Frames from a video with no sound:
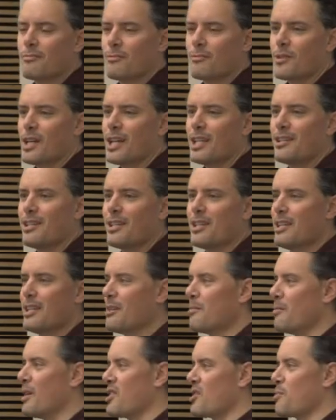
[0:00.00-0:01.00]
right?
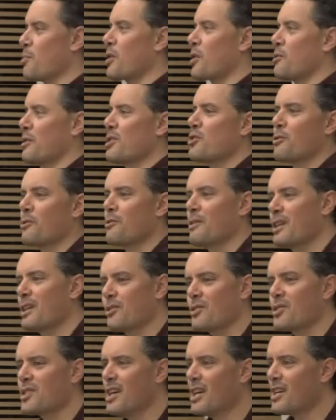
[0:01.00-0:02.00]
But Spore Creature Creator
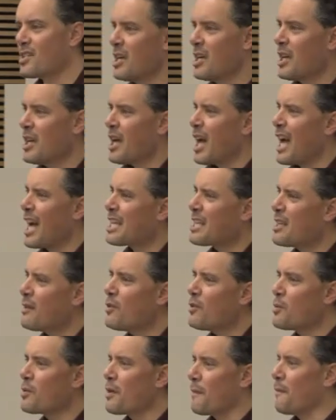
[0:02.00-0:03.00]
says, I give
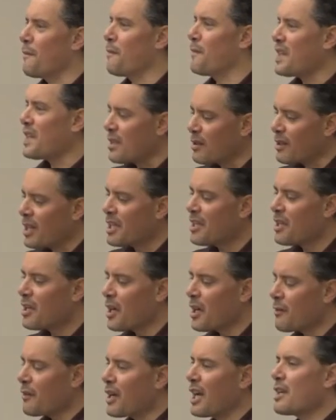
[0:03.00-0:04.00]
you the feeling
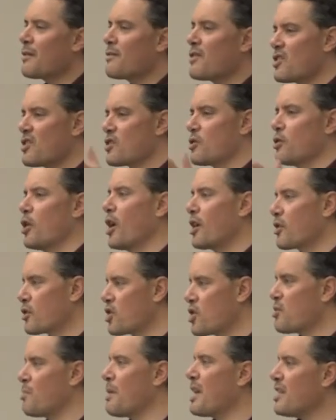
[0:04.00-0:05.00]
of kind of this large
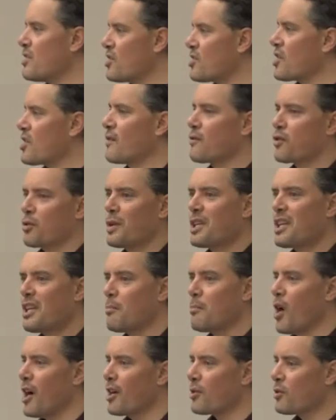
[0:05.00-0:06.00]
space of 3D
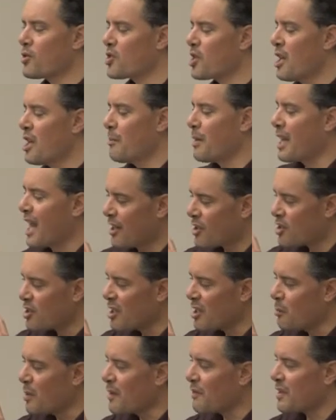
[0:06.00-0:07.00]
models, but
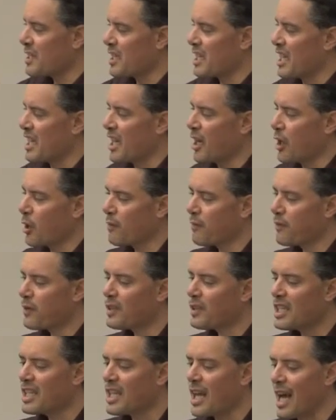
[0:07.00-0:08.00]
actually we've
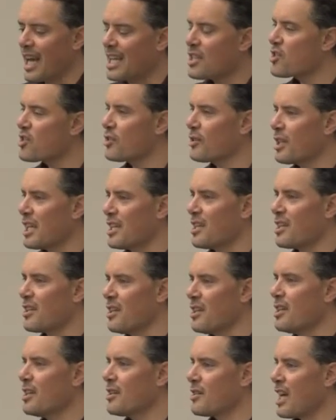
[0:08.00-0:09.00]
carefully isolated
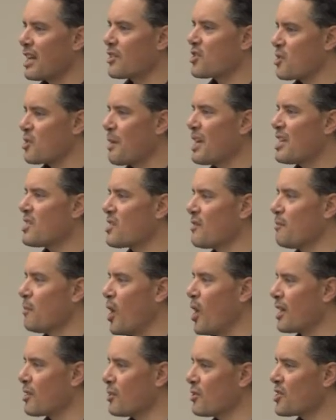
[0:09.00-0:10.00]
that space of
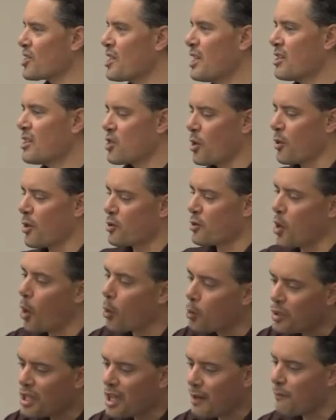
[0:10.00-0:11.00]
models. So there's
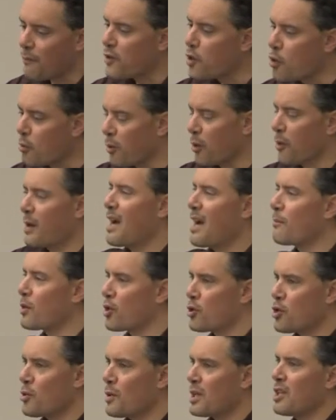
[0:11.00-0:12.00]
only a few
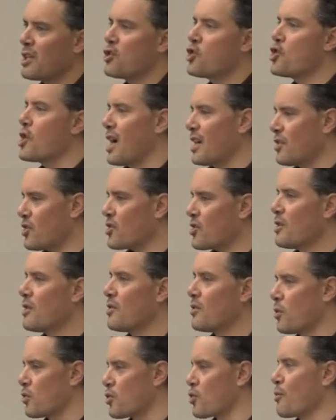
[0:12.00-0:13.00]
parameters you can adjust,
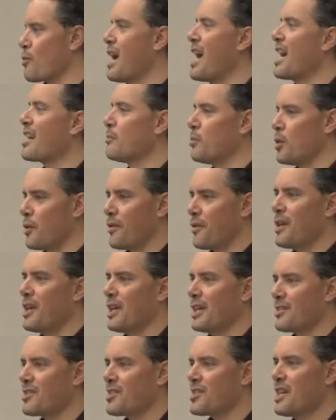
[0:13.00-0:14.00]
those draggable
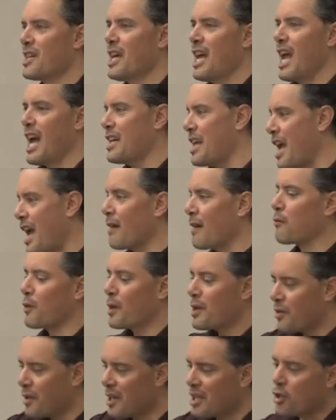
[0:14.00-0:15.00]
things, and
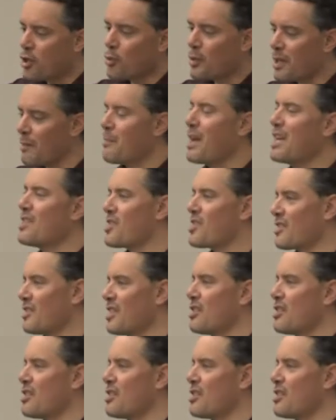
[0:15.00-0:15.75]
everything you can basically